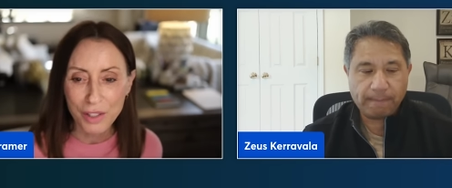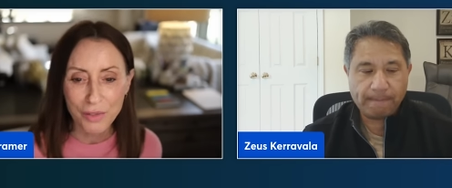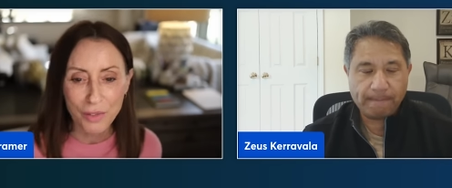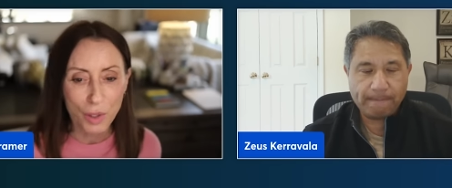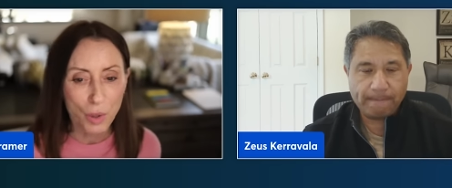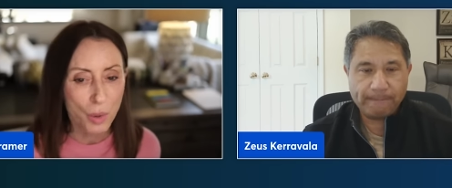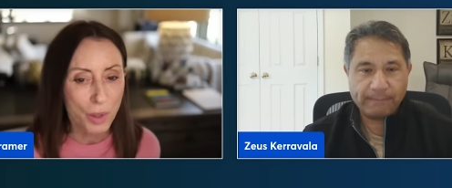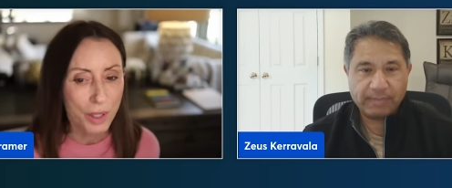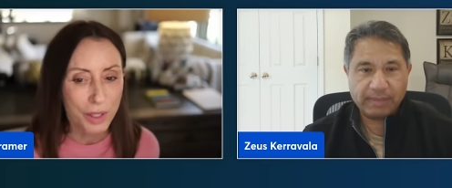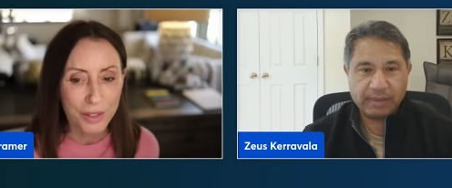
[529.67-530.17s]
Speaker 1: of
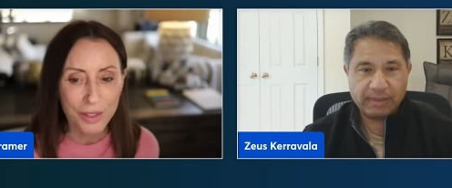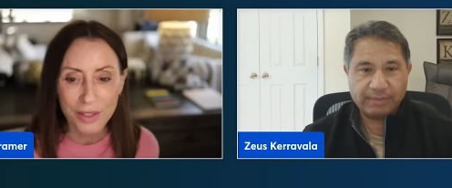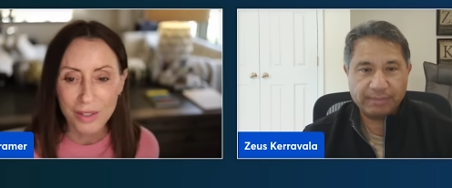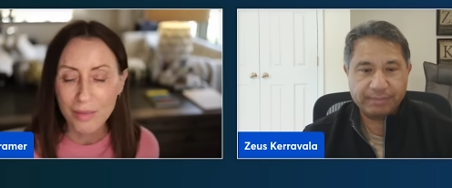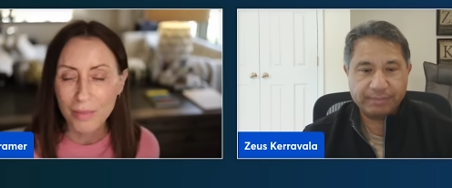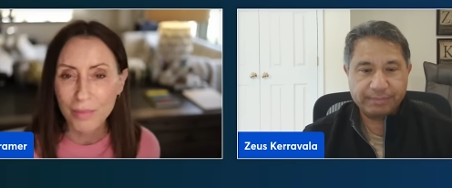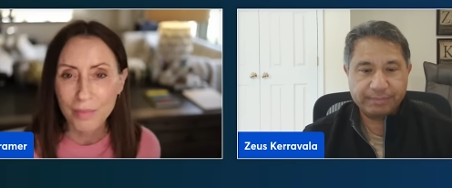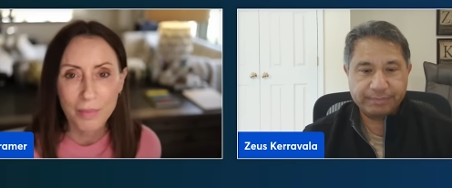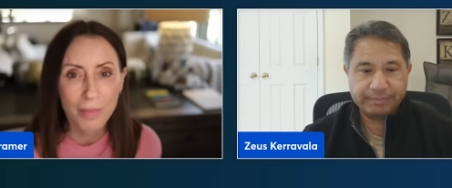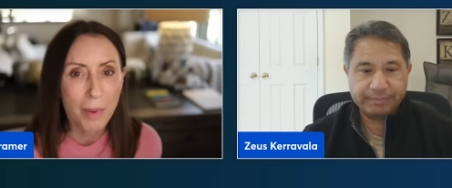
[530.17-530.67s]

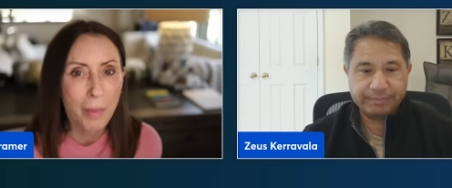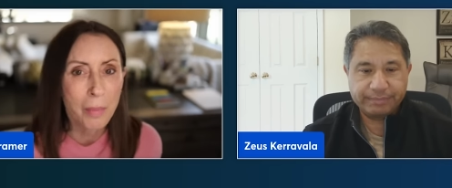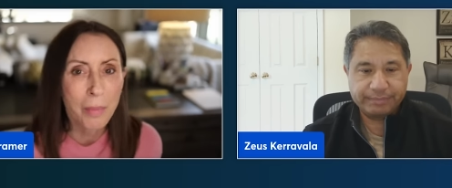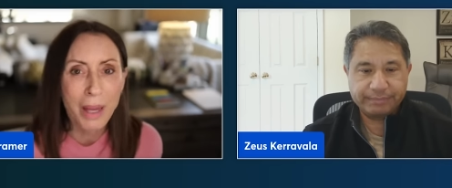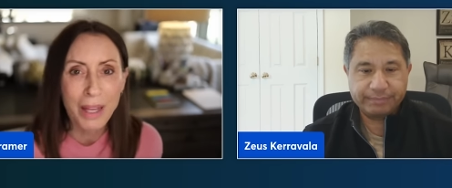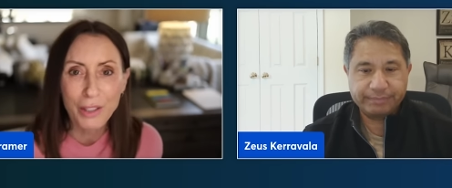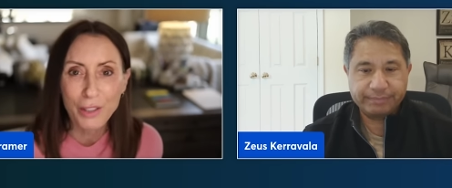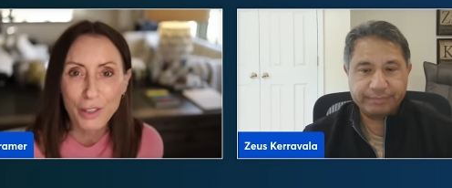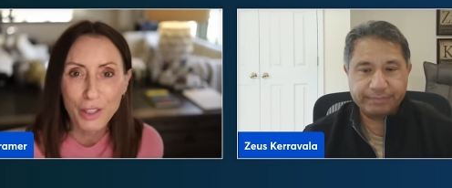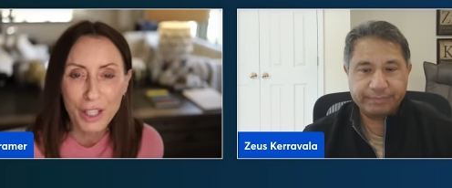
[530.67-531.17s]
course,
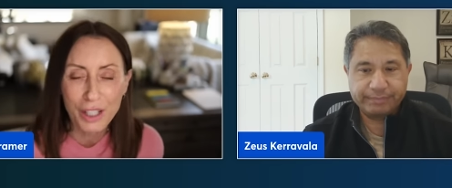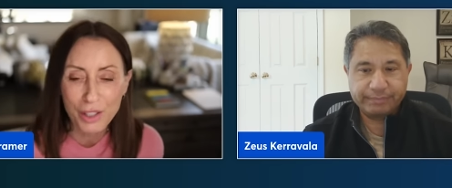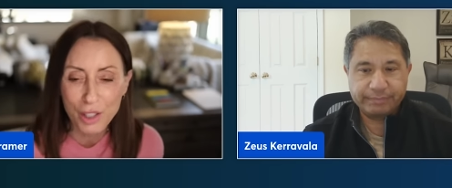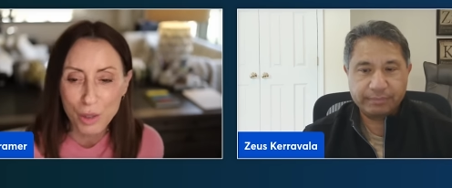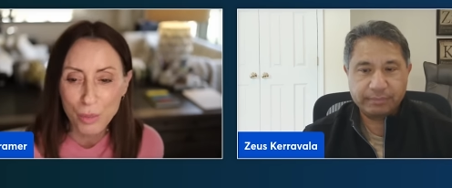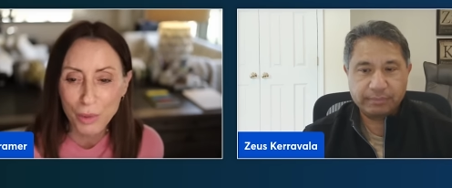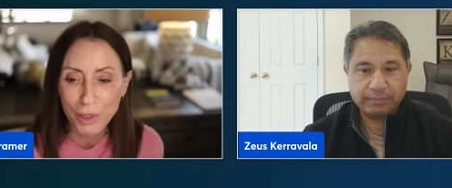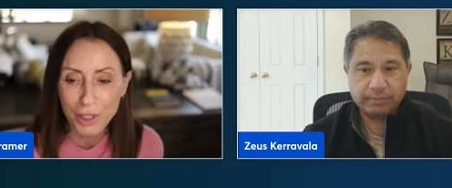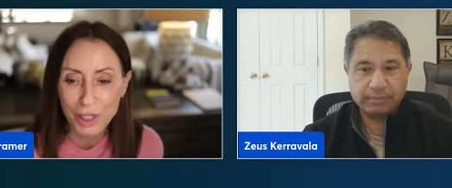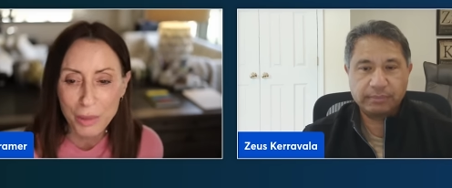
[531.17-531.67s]
better
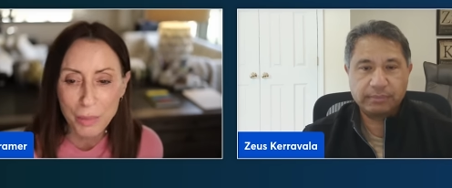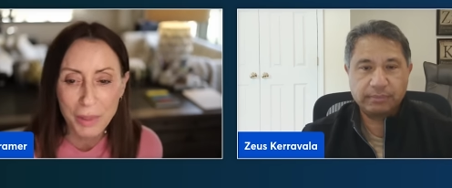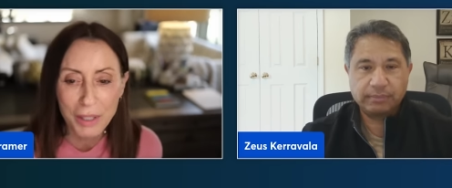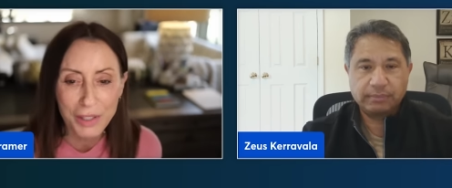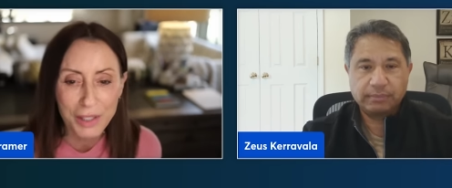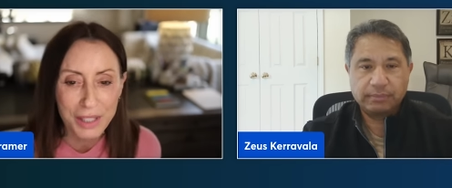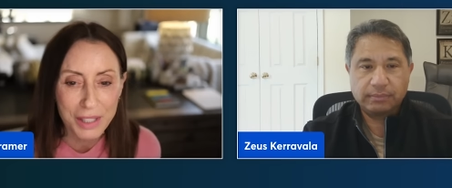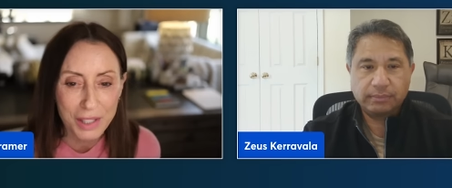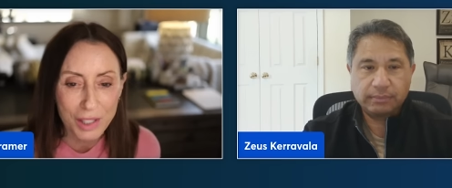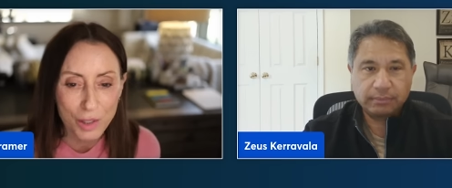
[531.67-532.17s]
customer
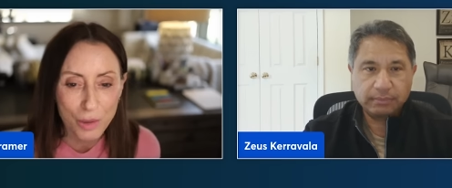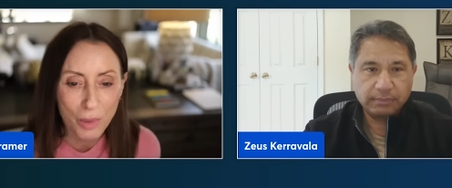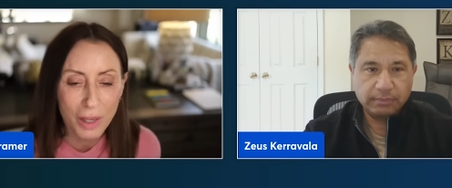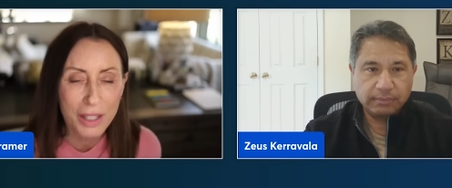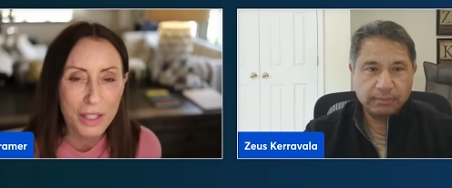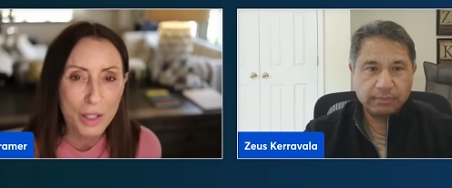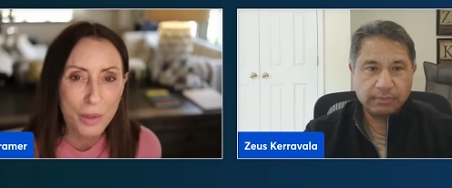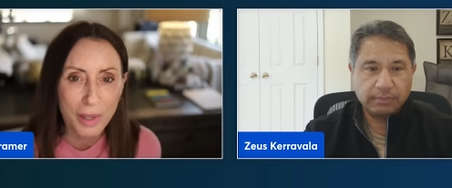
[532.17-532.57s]
experiences, right?